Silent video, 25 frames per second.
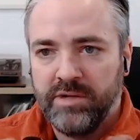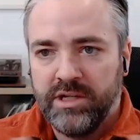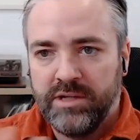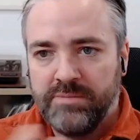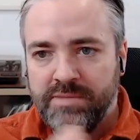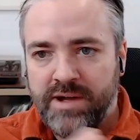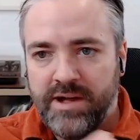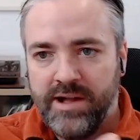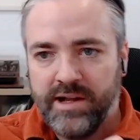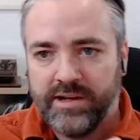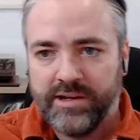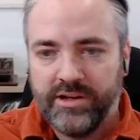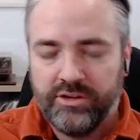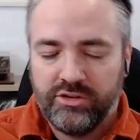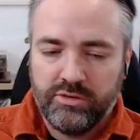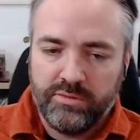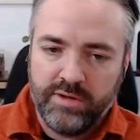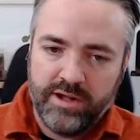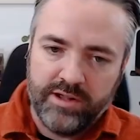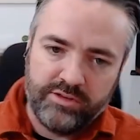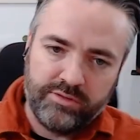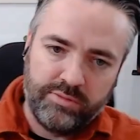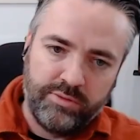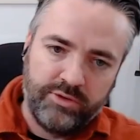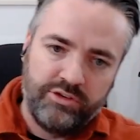market to
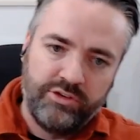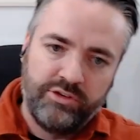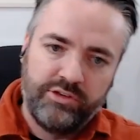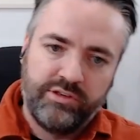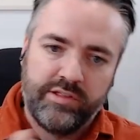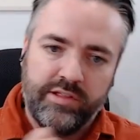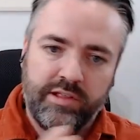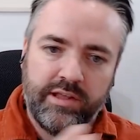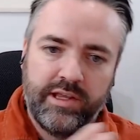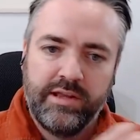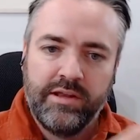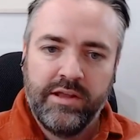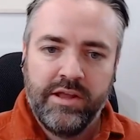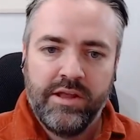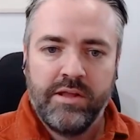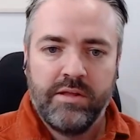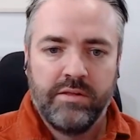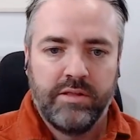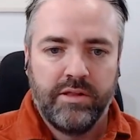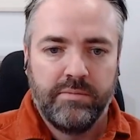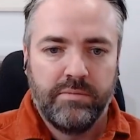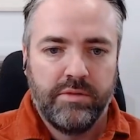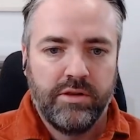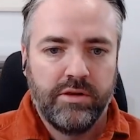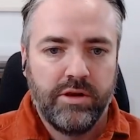us, which is the
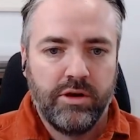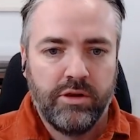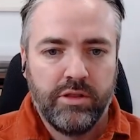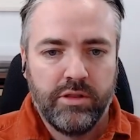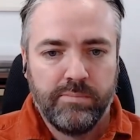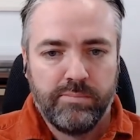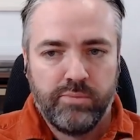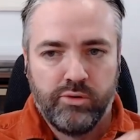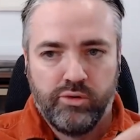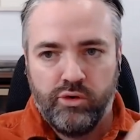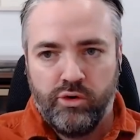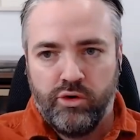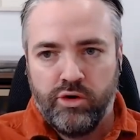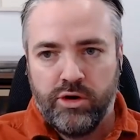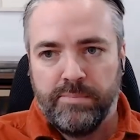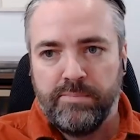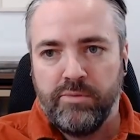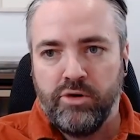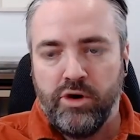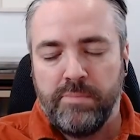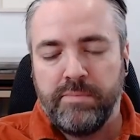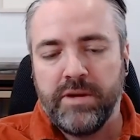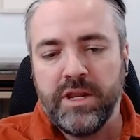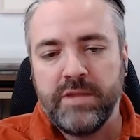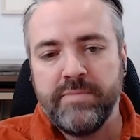broader
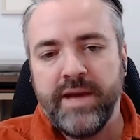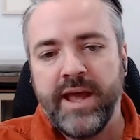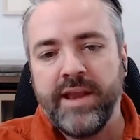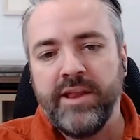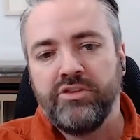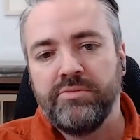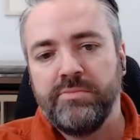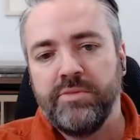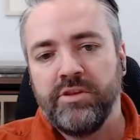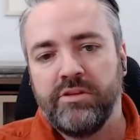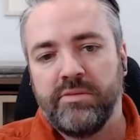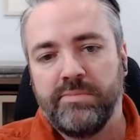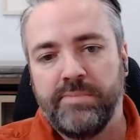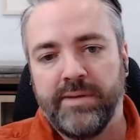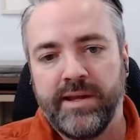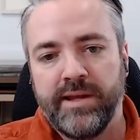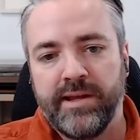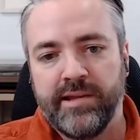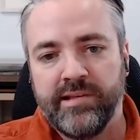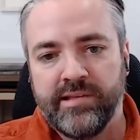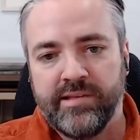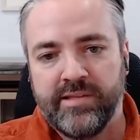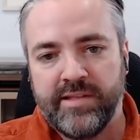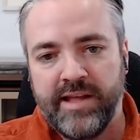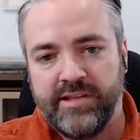property management
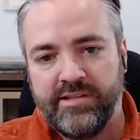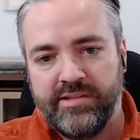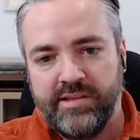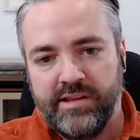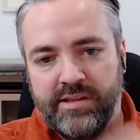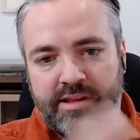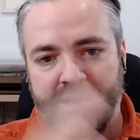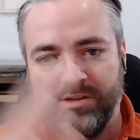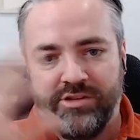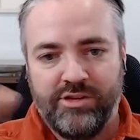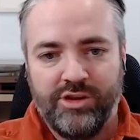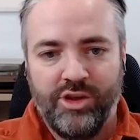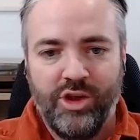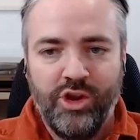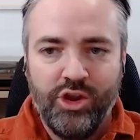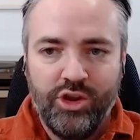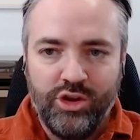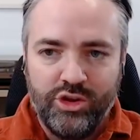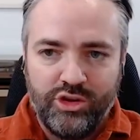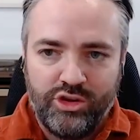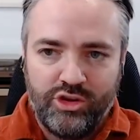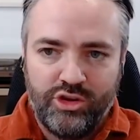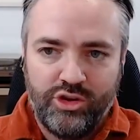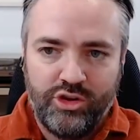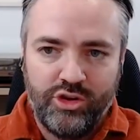space, that's a
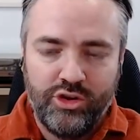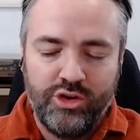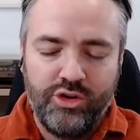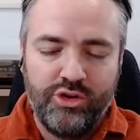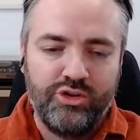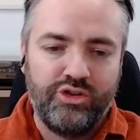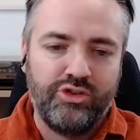huge